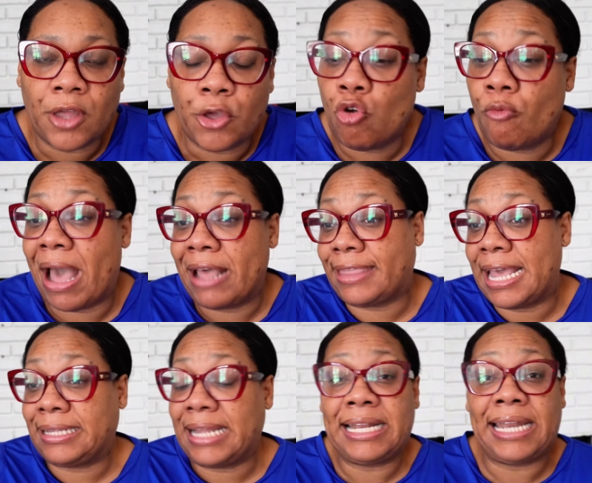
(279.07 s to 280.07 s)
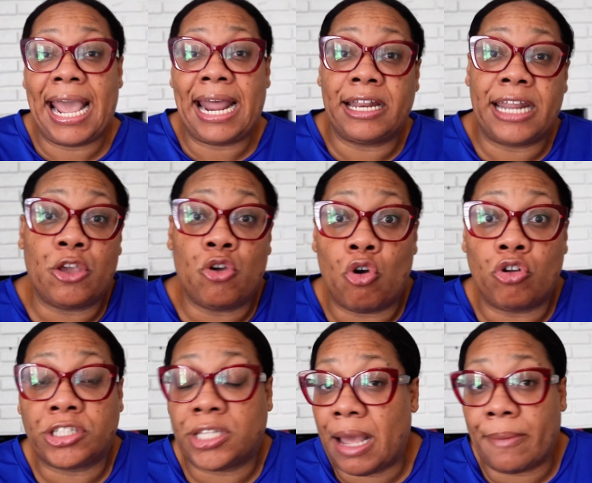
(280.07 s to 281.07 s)
You might think they dead and then you
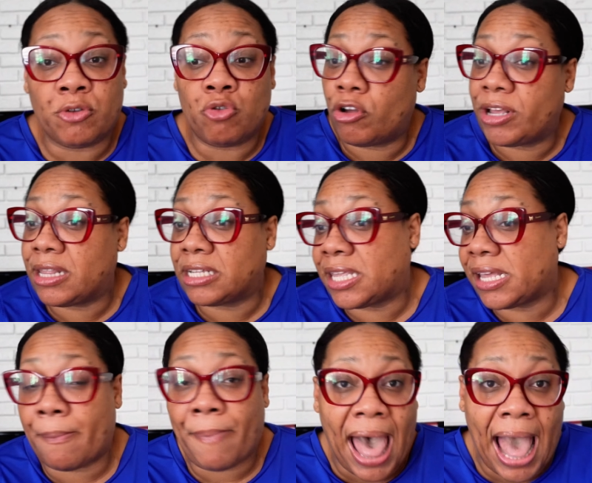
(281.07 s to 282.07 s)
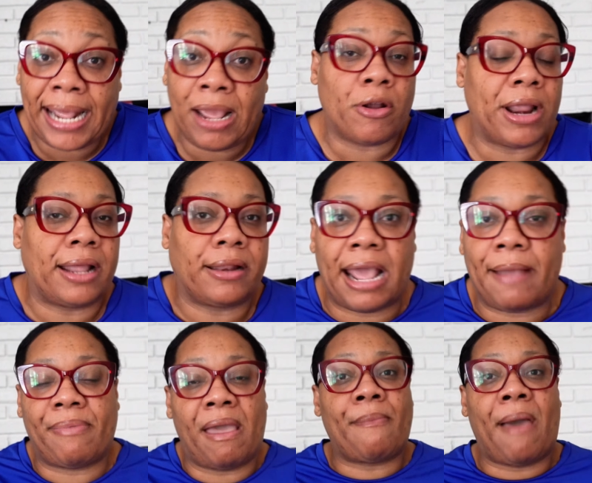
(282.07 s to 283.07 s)
don't see a, you don't even see a body or they,
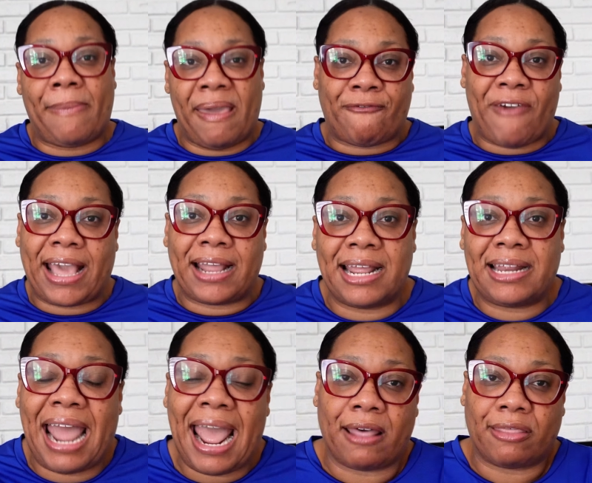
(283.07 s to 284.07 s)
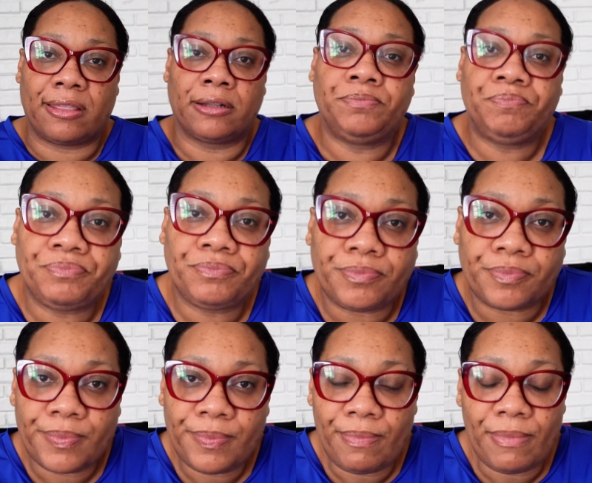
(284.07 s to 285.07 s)
they, they might be faking their death.
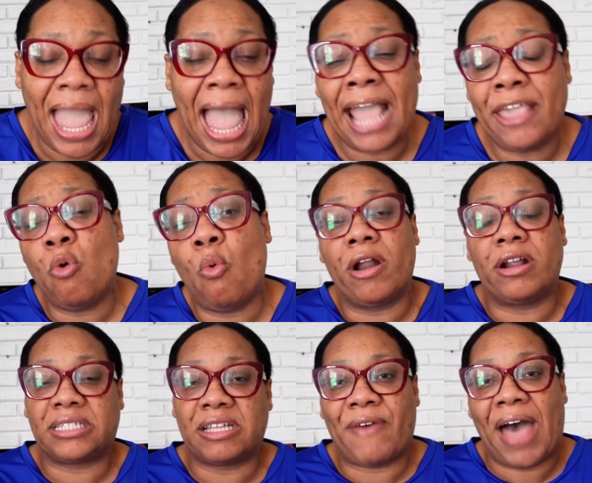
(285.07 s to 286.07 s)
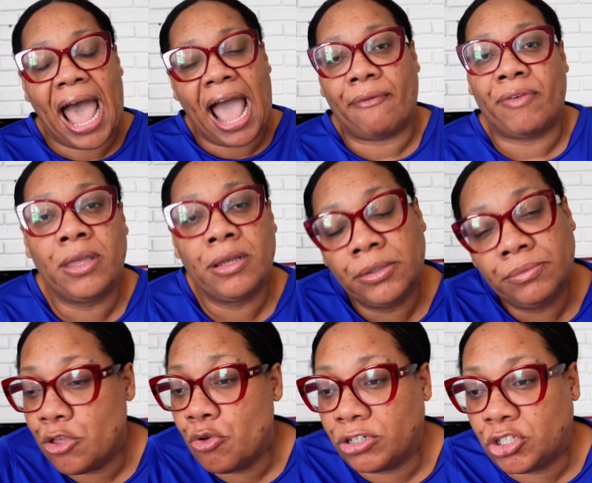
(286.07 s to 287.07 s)
How you wanna survive
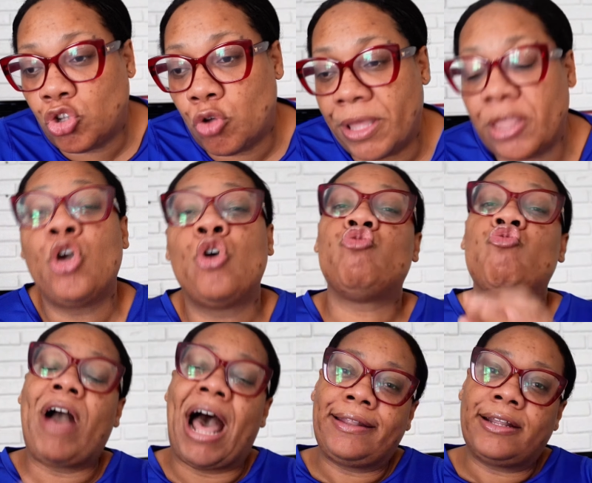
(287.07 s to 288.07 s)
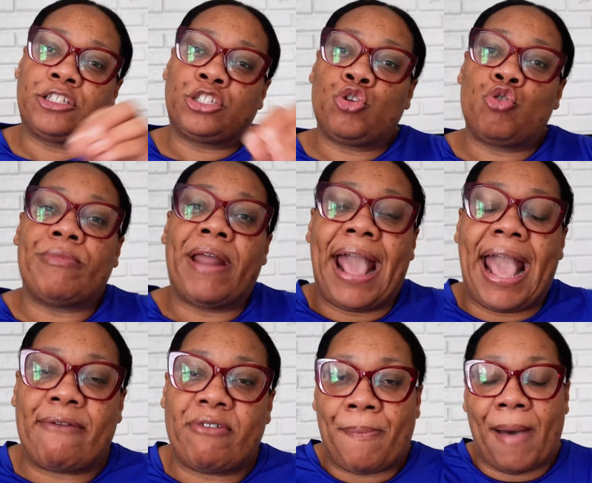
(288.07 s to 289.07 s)
and you assuming, you got to assume that
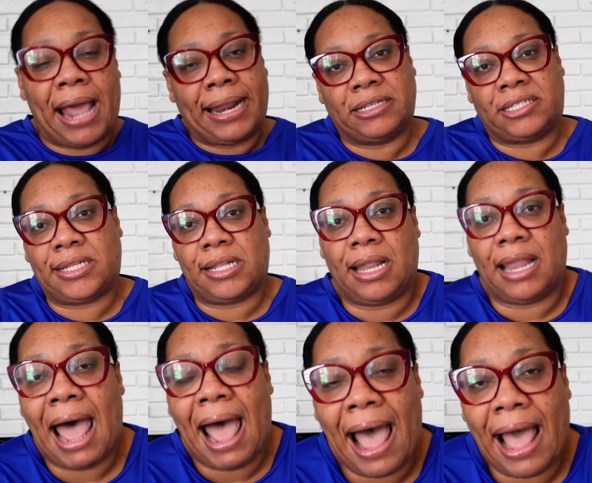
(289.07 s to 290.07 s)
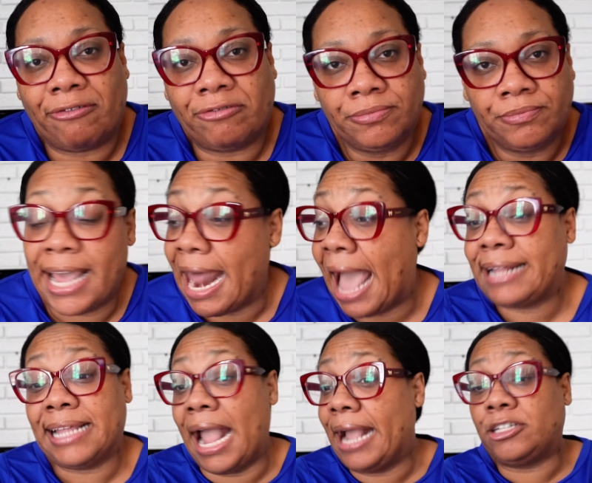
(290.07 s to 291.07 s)
everybody is still alive. And
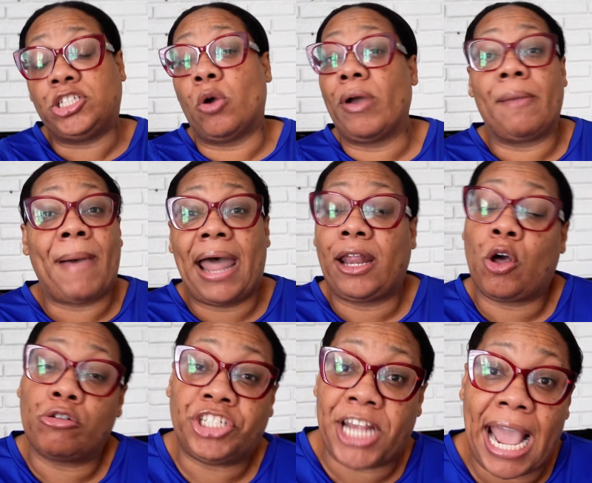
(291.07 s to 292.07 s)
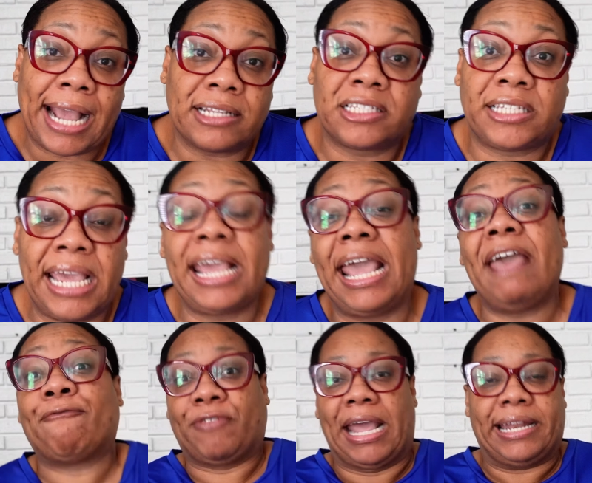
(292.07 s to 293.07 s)
I dang sure ain't about to go check and see
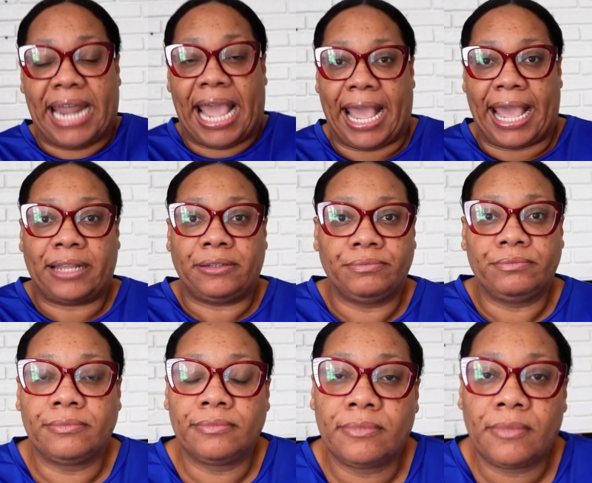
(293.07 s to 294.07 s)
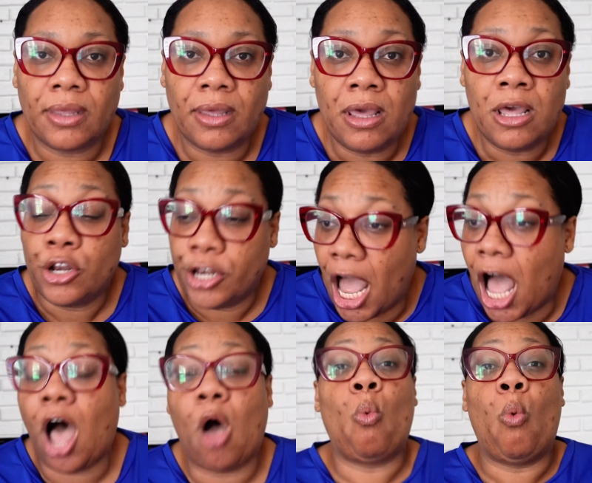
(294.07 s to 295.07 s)
if they dead.
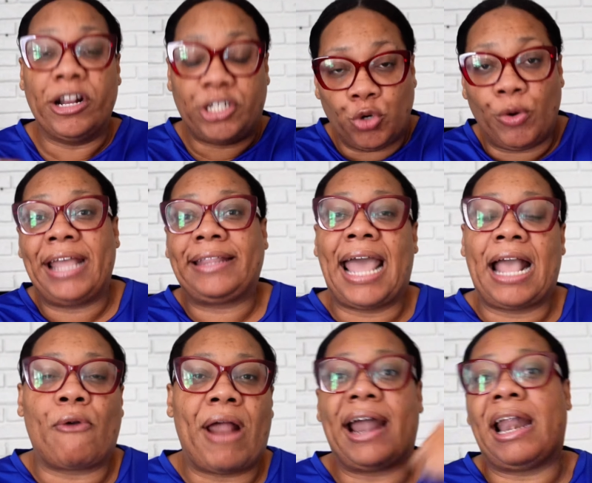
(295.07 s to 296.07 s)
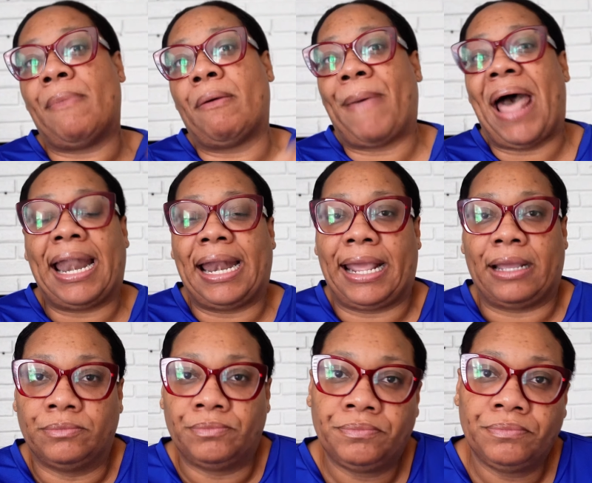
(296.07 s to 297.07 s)
Nah, once you hit that ground, I'm up out
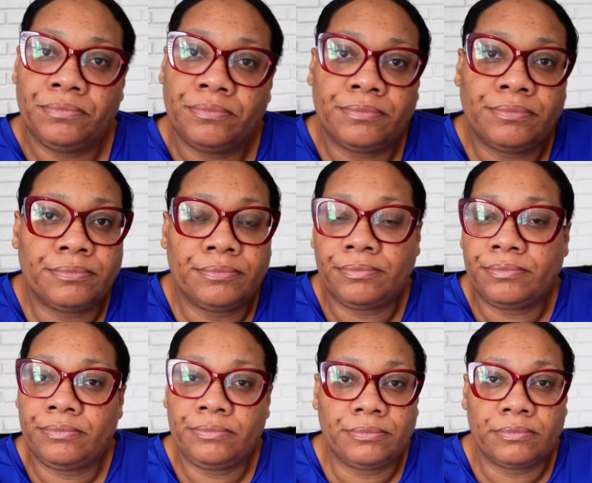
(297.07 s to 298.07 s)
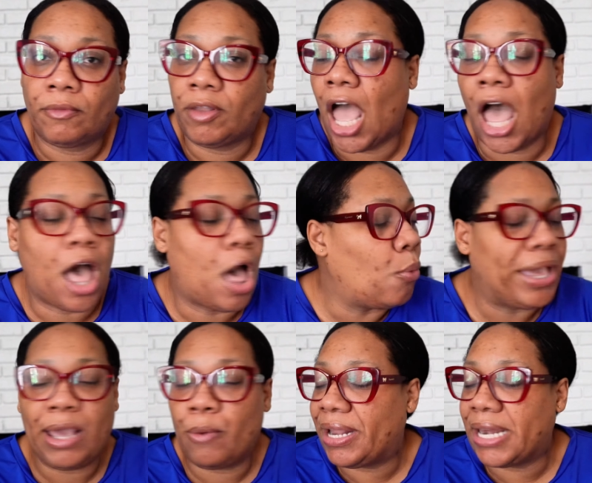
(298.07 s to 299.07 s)
of there. No,
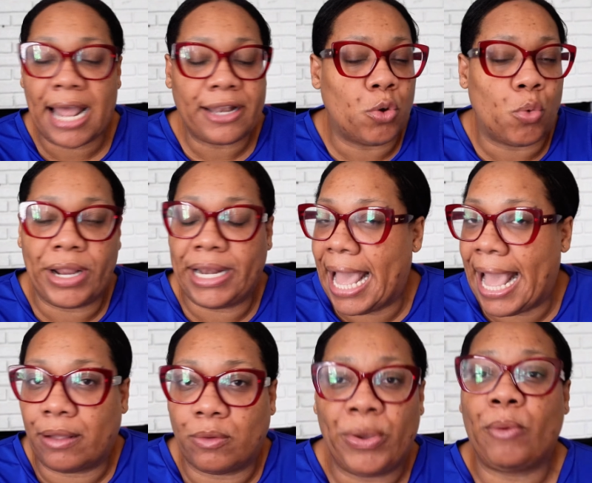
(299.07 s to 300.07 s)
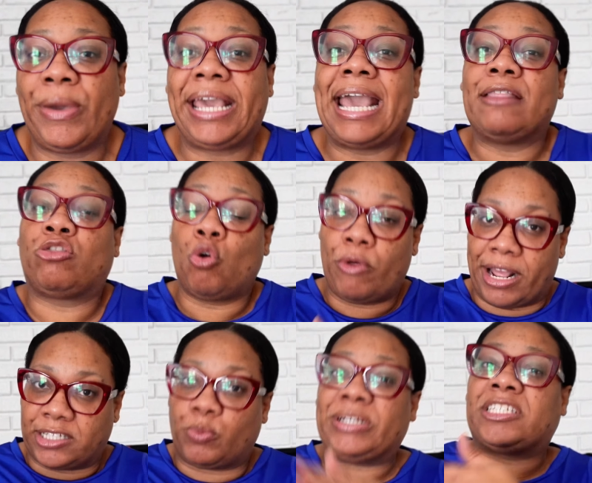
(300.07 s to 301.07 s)
we, we not doing that. We, we getting through
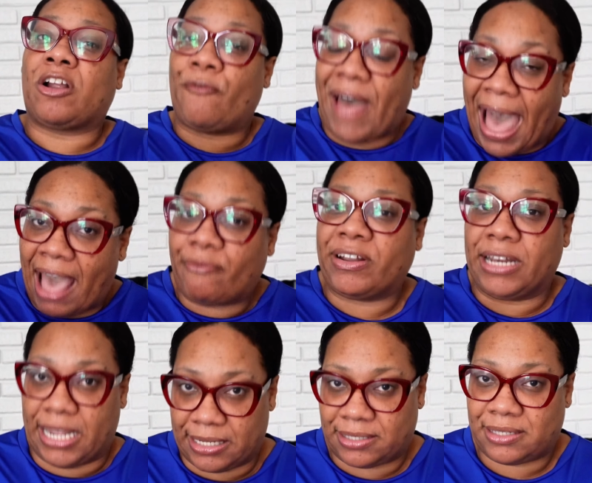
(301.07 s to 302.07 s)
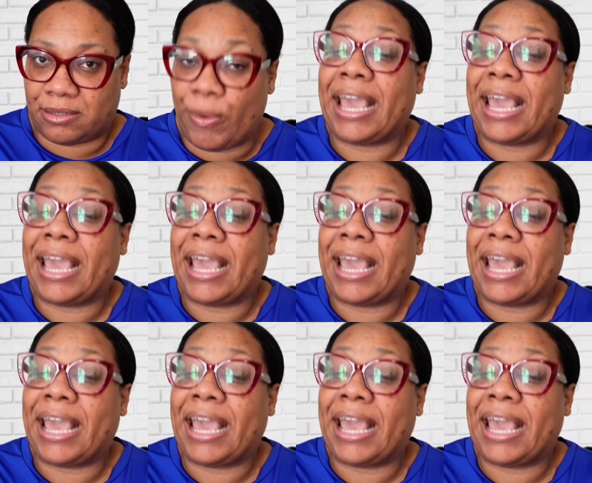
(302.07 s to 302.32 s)
this. We surviving this.